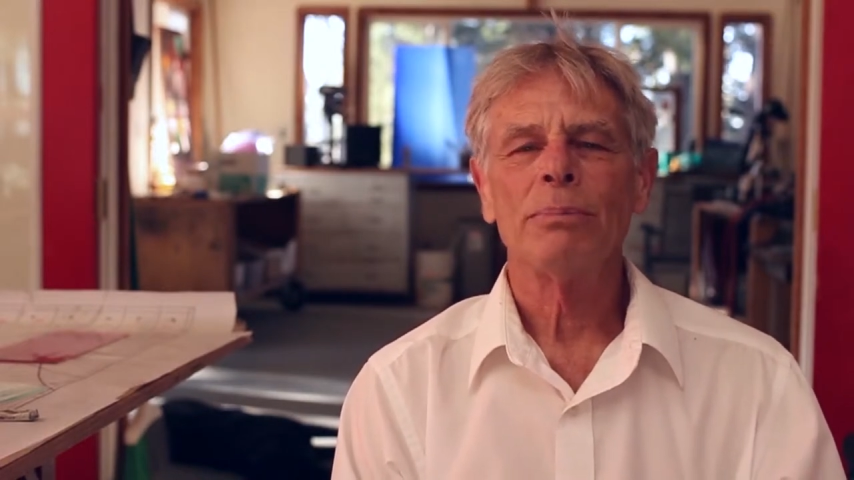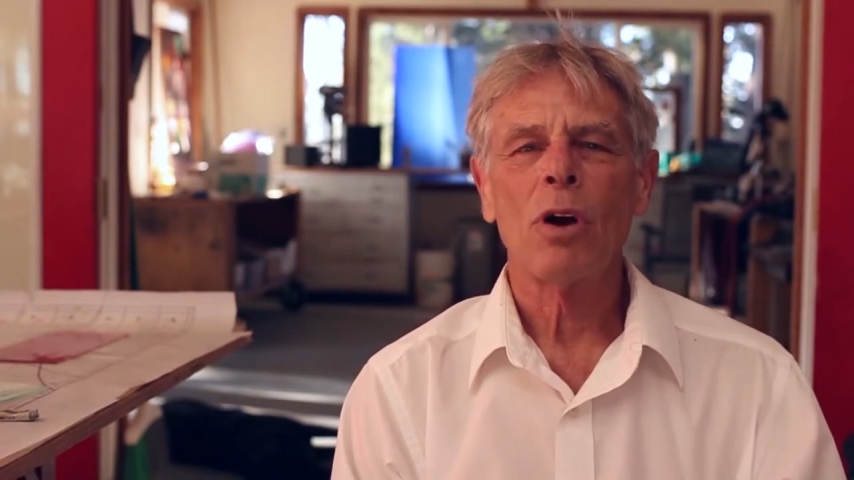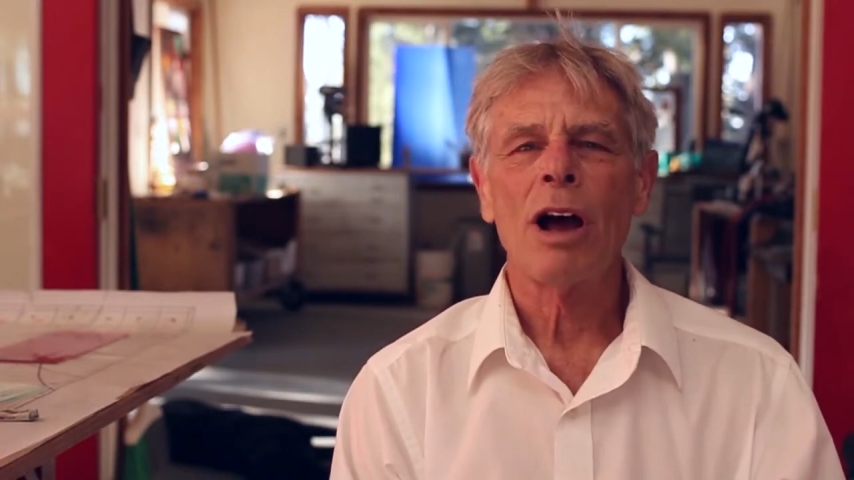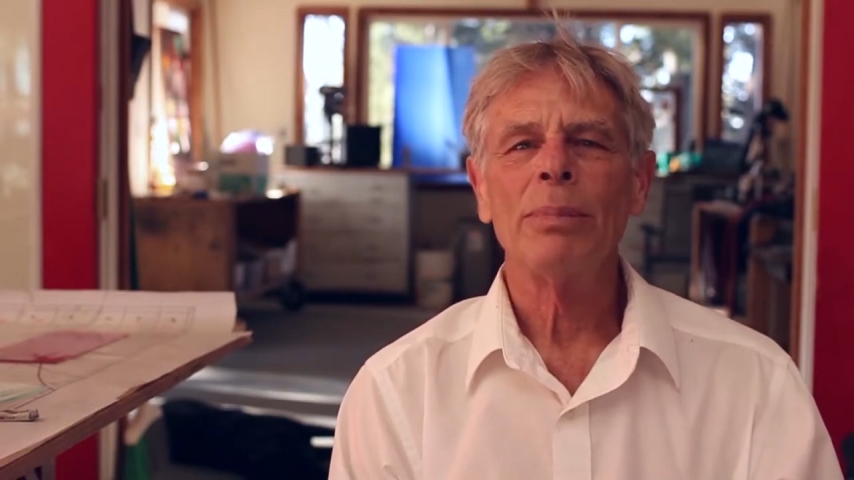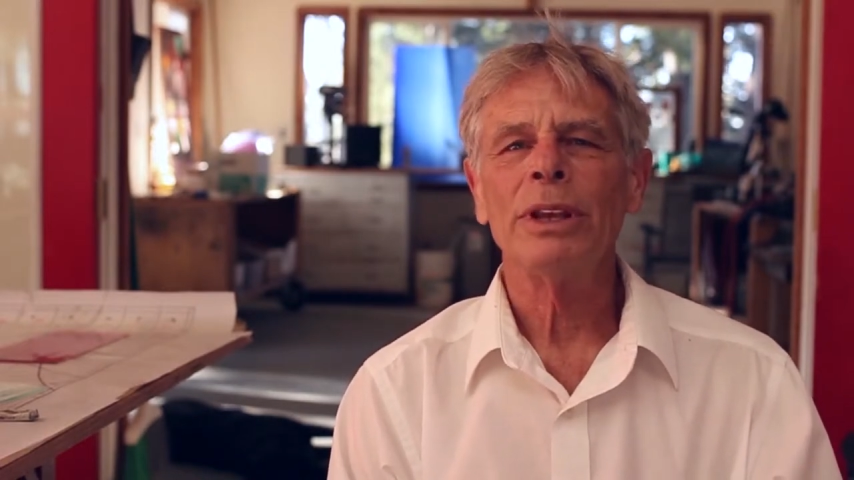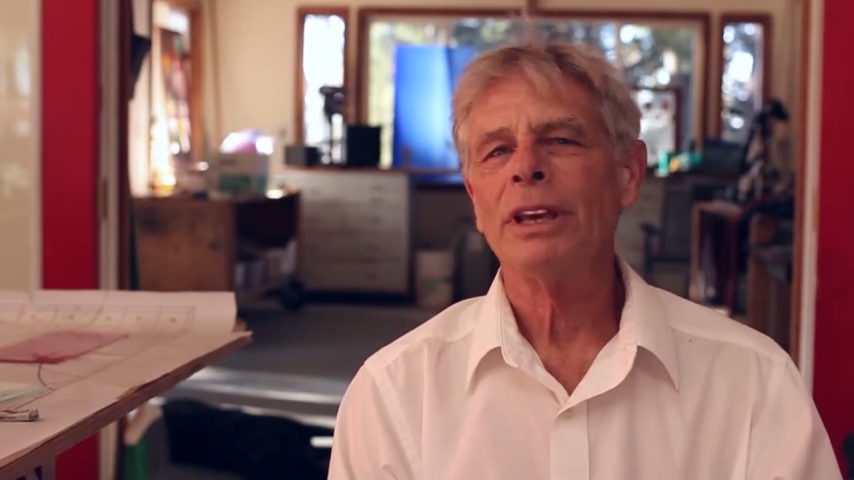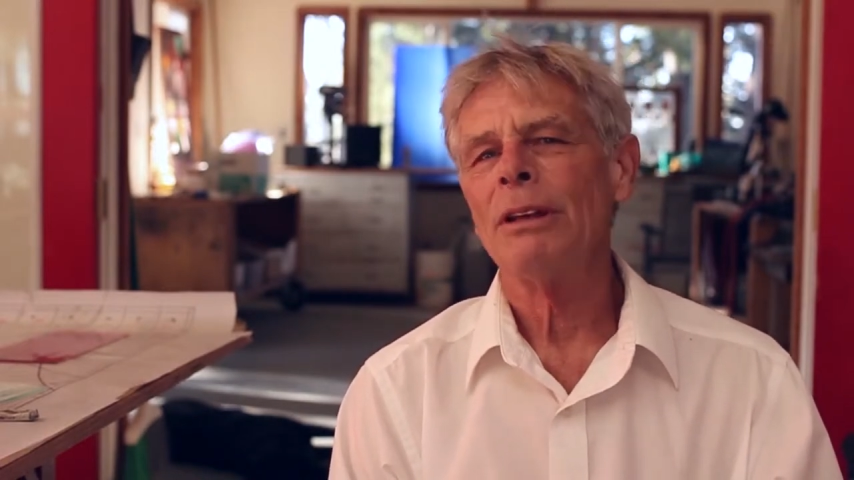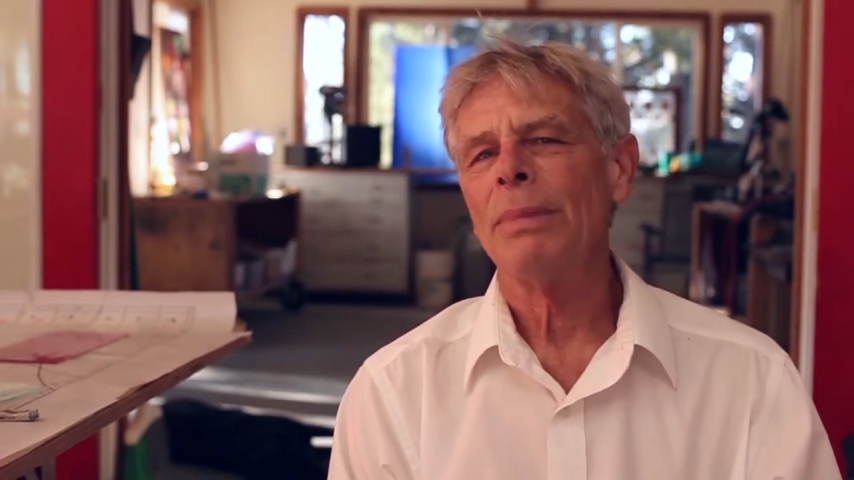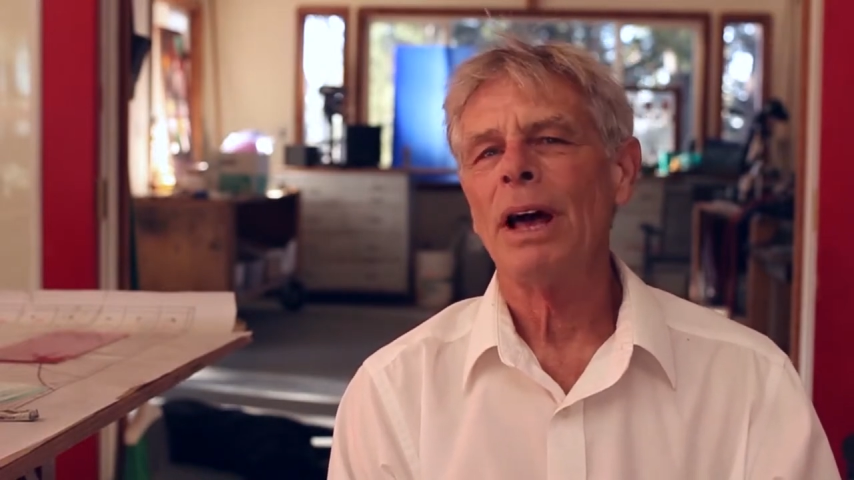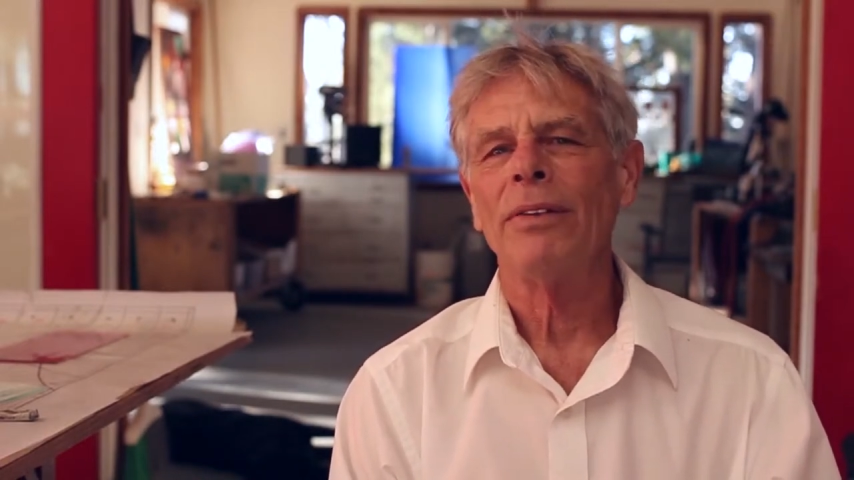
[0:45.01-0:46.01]
probably
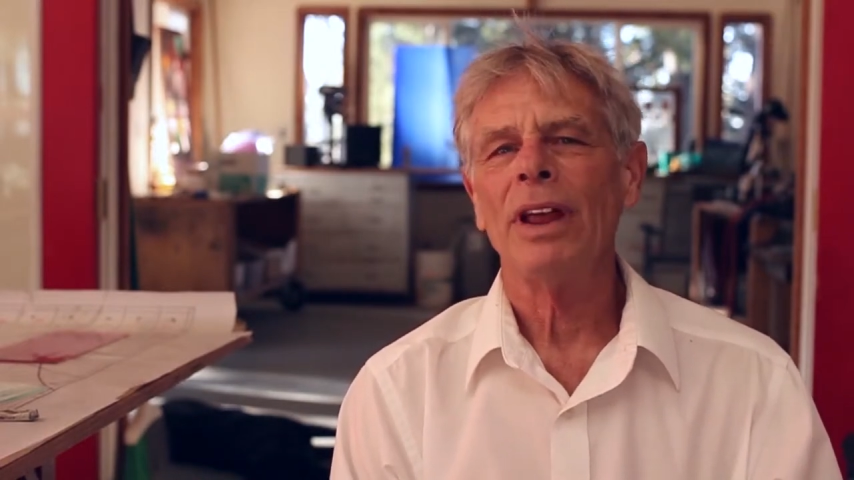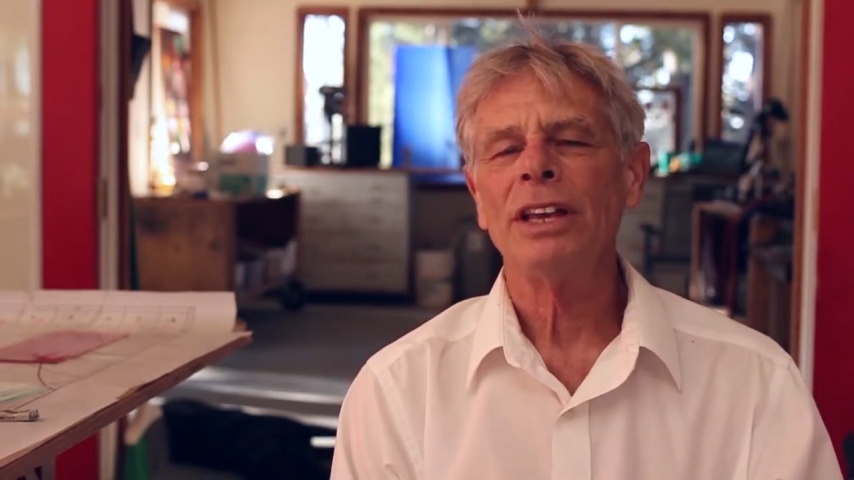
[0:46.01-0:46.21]
in about